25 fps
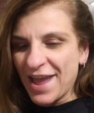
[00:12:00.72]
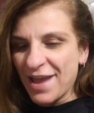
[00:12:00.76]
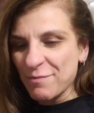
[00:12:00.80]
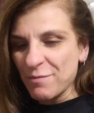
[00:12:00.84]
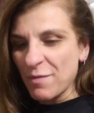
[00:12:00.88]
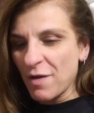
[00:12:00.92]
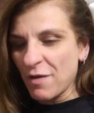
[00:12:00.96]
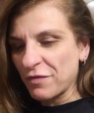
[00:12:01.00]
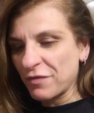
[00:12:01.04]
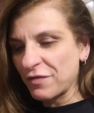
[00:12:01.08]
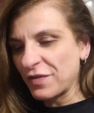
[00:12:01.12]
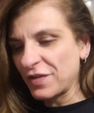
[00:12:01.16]

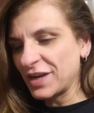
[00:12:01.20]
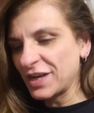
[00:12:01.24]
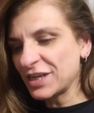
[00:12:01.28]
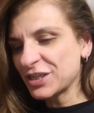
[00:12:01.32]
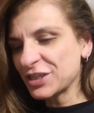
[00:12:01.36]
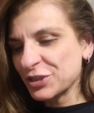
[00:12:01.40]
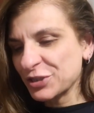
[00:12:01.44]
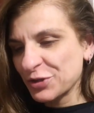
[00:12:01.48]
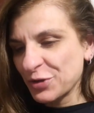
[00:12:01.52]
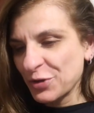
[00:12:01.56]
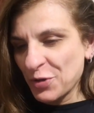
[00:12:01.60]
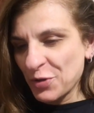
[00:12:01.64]
am
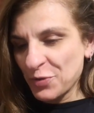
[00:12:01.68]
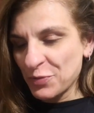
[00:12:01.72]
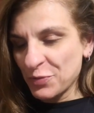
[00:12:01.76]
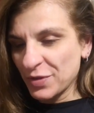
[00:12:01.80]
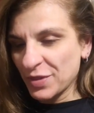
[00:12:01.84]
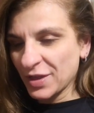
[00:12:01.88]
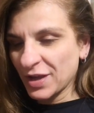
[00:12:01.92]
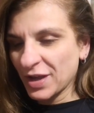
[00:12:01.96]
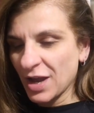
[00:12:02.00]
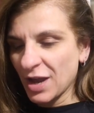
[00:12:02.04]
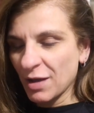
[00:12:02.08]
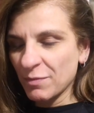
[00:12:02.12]
finished
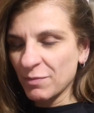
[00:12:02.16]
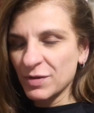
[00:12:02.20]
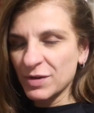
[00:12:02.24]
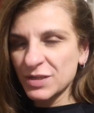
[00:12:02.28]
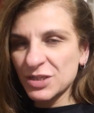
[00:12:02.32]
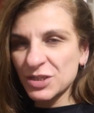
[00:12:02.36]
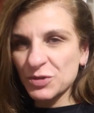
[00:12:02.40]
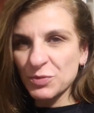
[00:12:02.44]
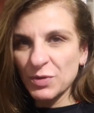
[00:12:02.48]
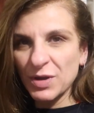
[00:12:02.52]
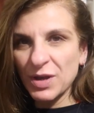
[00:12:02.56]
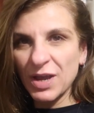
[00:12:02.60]
with the
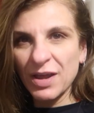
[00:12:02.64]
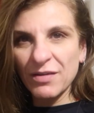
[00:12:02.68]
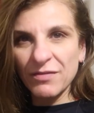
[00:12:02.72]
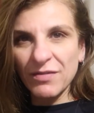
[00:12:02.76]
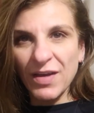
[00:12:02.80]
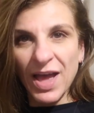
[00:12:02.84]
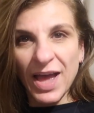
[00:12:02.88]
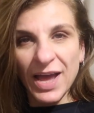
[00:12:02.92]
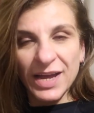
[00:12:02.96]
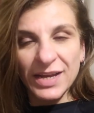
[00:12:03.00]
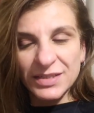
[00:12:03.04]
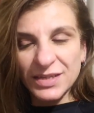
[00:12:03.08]
cupboards. We have
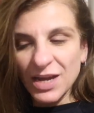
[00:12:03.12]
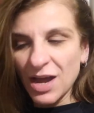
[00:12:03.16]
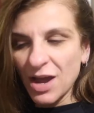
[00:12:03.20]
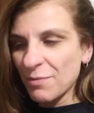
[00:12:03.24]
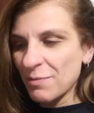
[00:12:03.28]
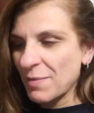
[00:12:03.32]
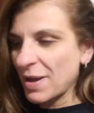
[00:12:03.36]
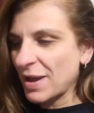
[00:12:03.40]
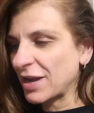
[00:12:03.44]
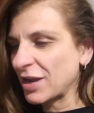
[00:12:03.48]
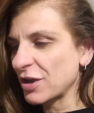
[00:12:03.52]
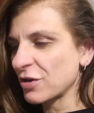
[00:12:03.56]
had
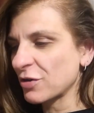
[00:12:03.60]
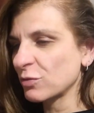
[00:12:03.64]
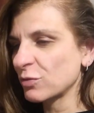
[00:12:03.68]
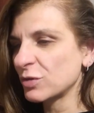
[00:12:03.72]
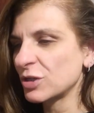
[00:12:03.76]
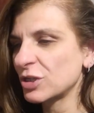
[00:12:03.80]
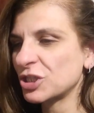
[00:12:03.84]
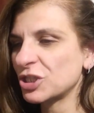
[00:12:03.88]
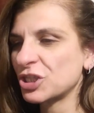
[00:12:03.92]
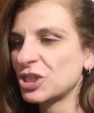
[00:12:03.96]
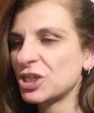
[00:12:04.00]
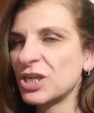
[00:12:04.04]
our
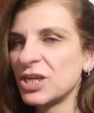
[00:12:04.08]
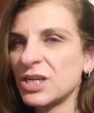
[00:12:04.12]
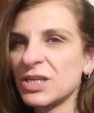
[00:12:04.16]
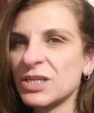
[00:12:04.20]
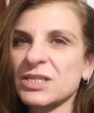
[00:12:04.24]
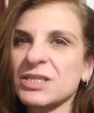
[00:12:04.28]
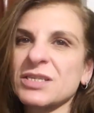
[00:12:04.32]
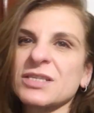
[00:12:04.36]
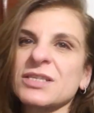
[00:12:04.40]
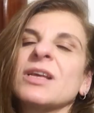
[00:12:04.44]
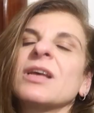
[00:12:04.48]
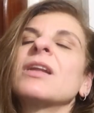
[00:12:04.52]
macaroni
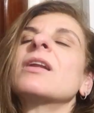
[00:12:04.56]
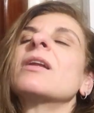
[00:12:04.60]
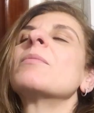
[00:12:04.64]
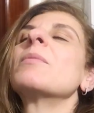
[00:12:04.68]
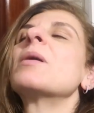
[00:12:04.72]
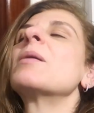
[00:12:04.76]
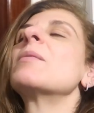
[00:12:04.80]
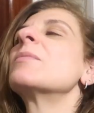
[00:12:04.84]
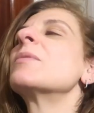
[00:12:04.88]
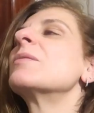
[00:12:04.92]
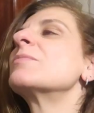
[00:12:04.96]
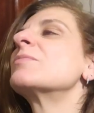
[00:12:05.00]
cheese and
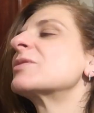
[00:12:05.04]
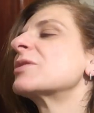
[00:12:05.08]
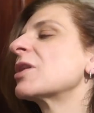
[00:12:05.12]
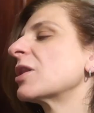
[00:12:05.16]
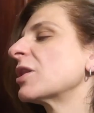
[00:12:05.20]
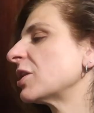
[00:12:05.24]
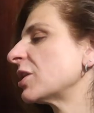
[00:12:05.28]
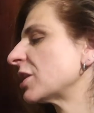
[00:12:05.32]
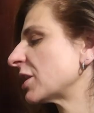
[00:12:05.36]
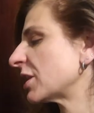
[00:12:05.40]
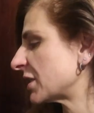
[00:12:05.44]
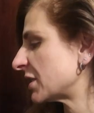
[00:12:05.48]
I'm
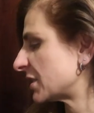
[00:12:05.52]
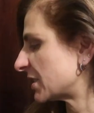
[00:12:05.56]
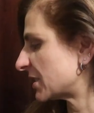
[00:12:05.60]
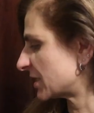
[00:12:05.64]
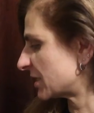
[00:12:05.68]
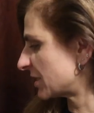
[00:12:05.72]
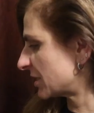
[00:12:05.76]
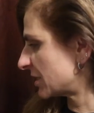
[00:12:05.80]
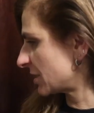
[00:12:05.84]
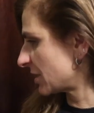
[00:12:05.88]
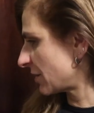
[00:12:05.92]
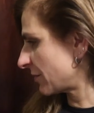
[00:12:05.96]
absolutely
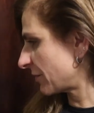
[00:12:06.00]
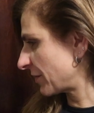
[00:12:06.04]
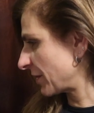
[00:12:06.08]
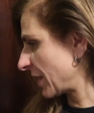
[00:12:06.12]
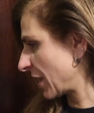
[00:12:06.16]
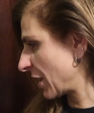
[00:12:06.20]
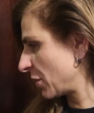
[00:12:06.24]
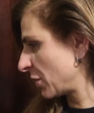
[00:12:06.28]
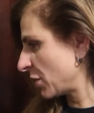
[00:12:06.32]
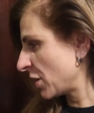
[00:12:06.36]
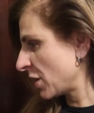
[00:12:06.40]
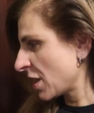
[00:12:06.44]
stuffed
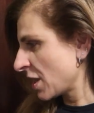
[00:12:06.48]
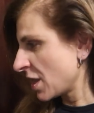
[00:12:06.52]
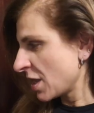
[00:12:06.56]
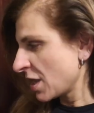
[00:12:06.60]
now.